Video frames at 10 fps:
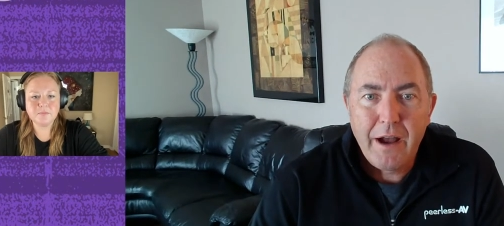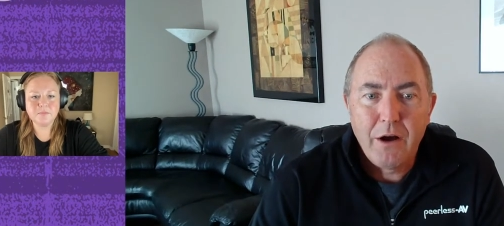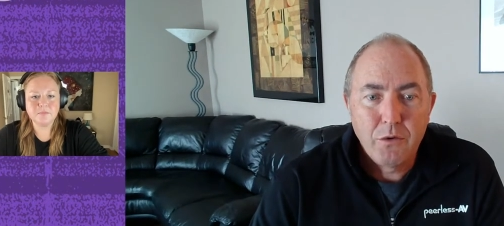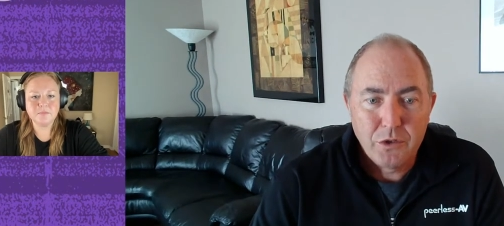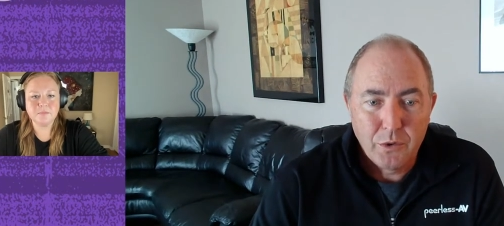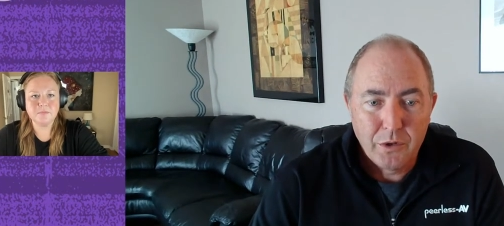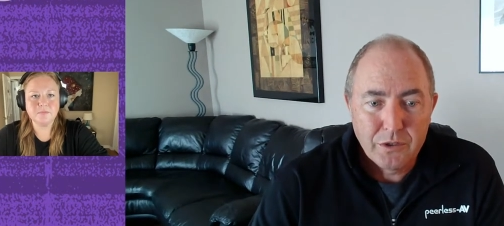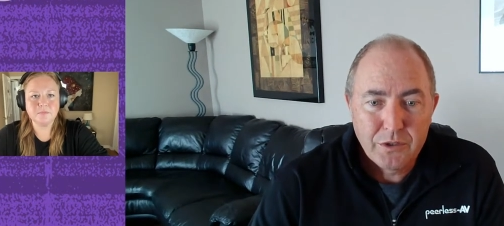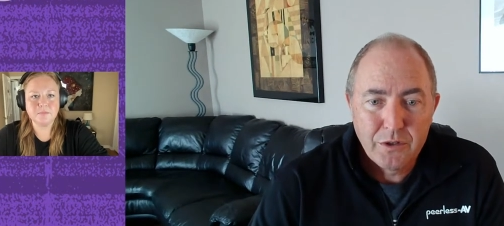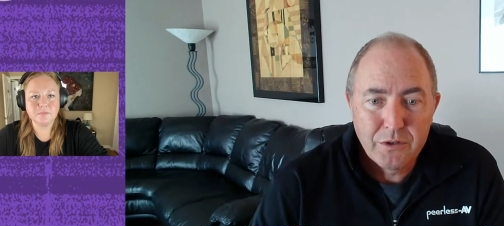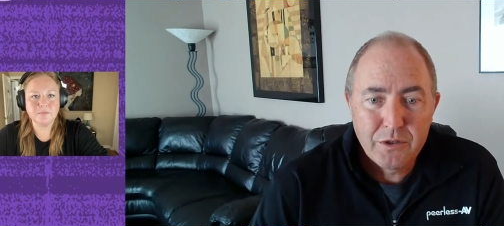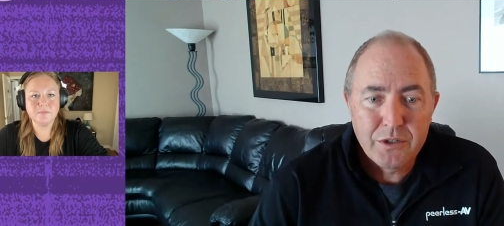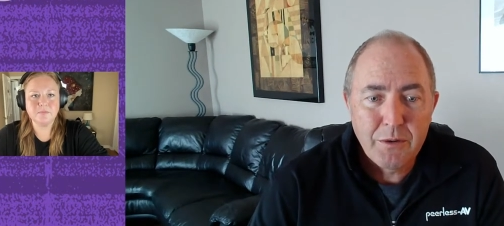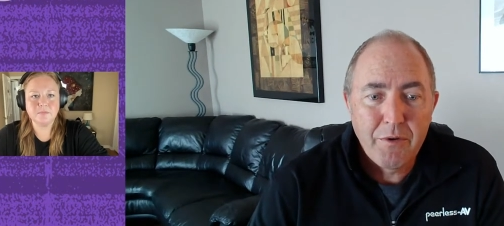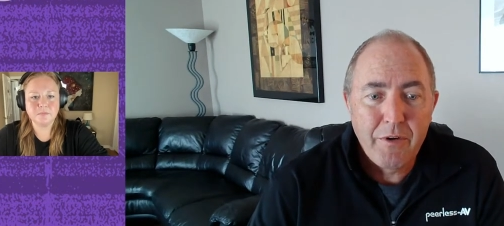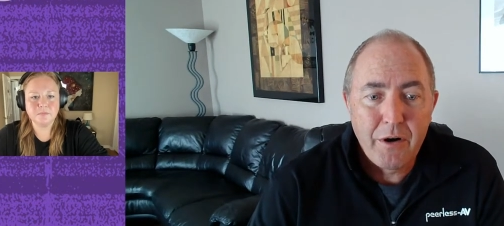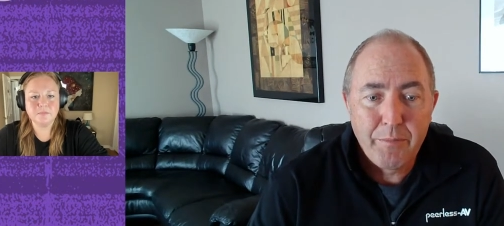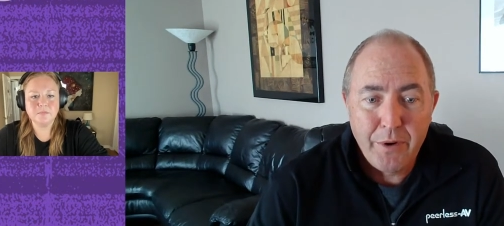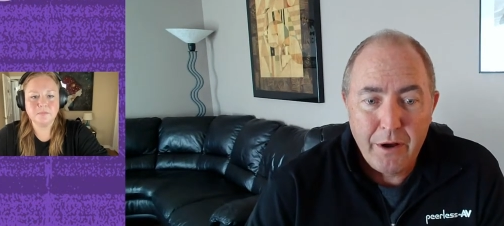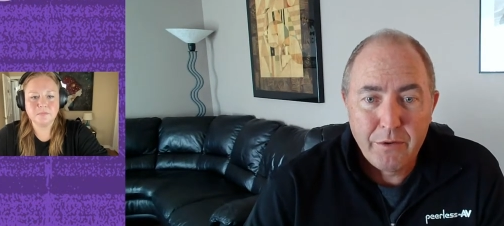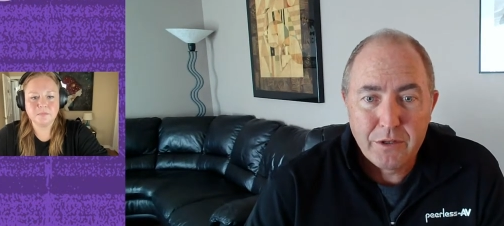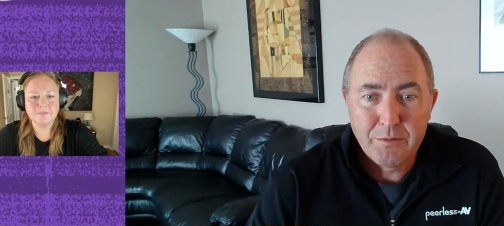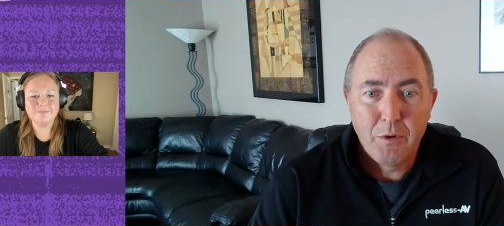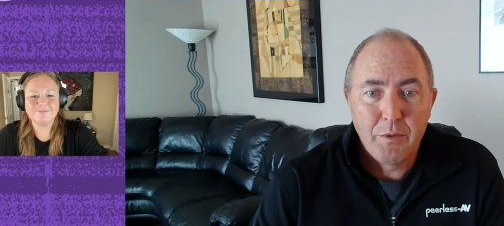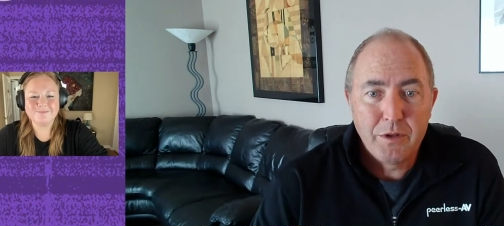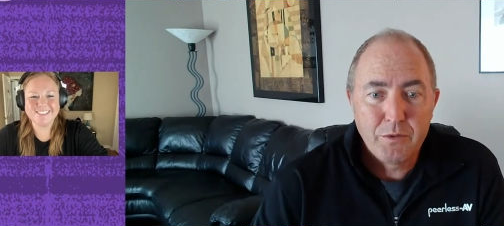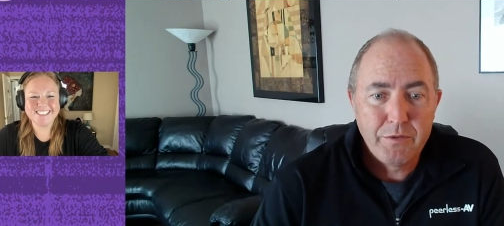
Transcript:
Speaker 1: of outdoors. So, those are some of our proudest moments.